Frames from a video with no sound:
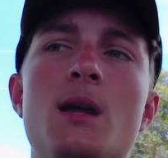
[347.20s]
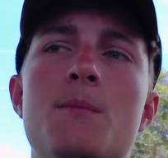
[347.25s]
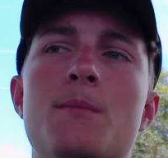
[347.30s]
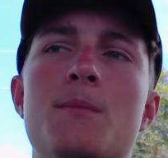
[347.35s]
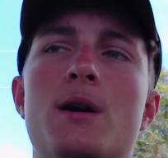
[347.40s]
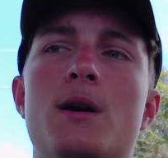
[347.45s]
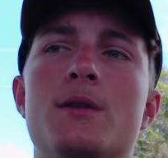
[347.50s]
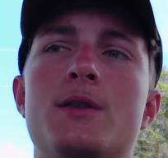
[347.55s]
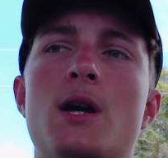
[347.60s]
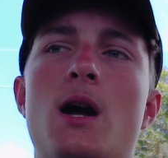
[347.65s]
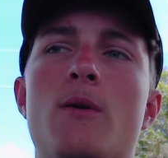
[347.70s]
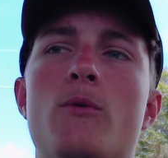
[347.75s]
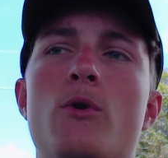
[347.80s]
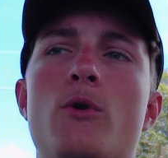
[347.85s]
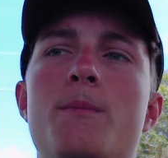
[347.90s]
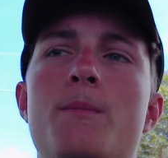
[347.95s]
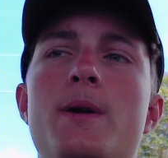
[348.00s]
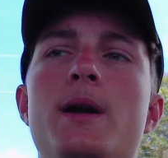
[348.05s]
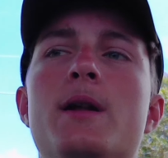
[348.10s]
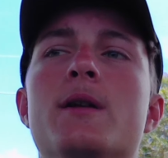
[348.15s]
But there will
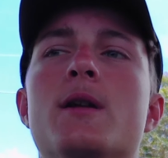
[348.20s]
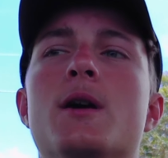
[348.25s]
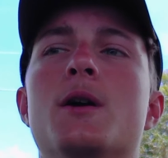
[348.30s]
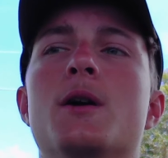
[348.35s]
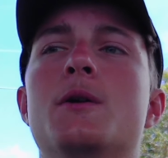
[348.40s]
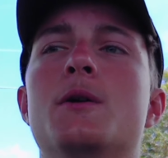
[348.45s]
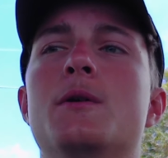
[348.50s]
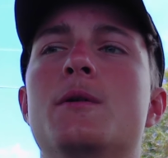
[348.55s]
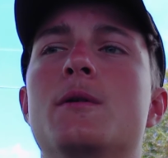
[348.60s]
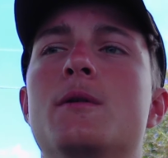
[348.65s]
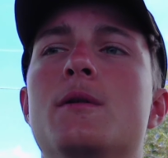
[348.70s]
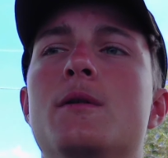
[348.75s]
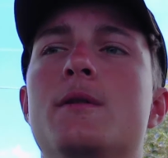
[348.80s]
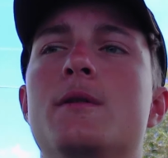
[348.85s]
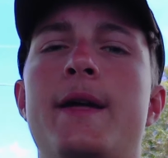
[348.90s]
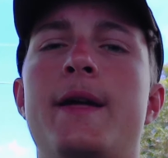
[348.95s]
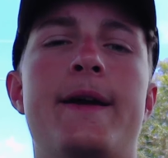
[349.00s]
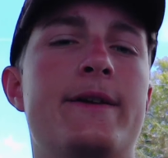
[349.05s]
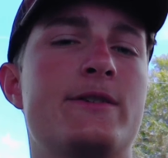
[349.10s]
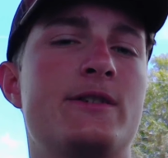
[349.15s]
be no
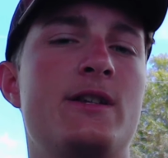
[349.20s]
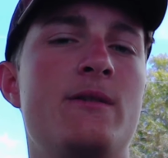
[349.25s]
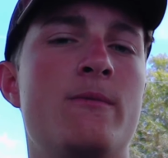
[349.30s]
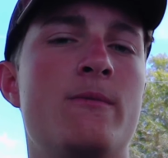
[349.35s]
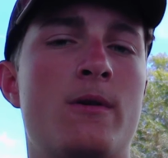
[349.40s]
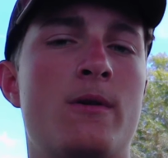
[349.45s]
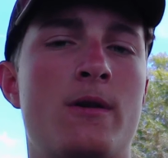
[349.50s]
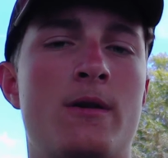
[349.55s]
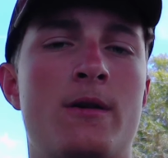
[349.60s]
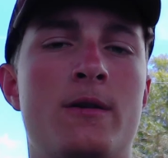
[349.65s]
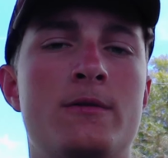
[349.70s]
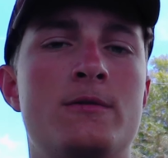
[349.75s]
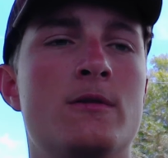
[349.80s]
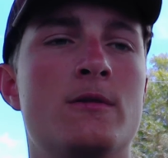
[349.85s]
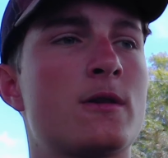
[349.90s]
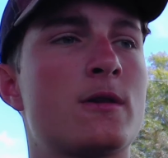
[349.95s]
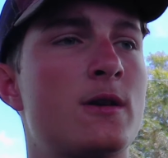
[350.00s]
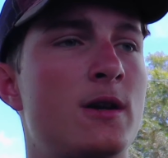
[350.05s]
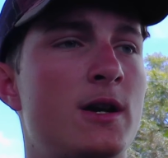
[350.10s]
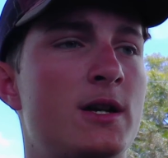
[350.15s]
nasty words
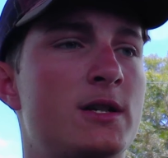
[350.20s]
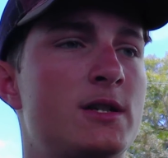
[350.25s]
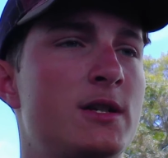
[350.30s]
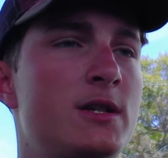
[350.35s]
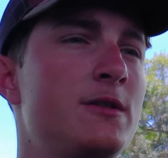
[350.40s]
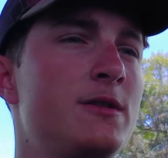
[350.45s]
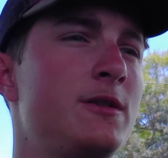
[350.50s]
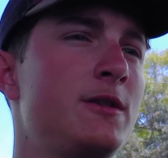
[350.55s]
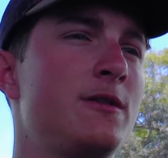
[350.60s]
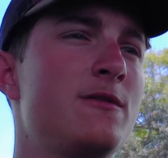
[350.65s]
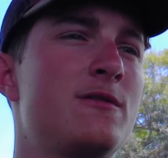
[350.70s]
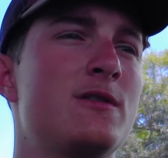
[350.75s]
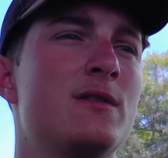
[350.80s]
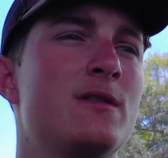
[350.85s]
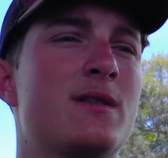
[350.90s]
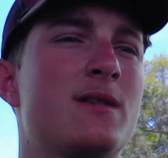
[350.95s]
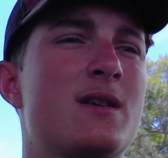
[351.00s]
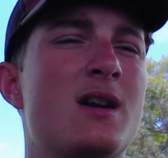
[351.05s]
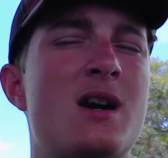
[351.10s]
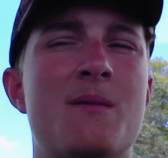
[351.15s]
or cussing used in
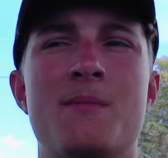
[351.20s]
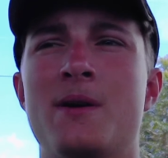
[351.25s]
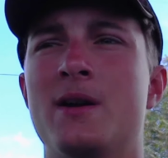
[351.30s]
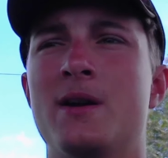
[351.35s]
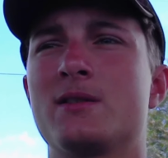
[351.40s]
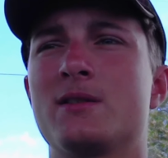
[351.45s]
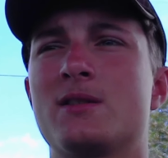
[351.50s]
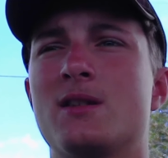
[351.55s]
the comments.